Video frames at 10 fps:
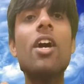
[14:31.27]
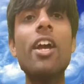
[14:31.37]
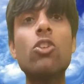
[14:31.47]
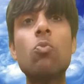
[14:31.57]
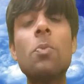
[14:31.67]

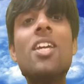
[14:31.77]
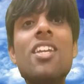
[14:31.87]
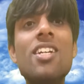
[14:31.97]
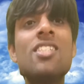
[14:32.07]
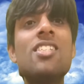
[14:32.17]

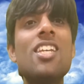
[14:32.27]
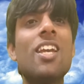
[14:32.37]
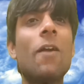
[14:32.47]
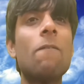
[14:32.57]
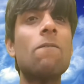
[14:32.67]

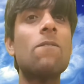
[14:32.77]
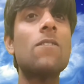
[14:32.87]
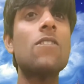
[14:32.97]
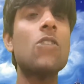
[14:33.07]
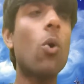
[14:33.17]
experiencing
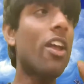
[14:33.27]
or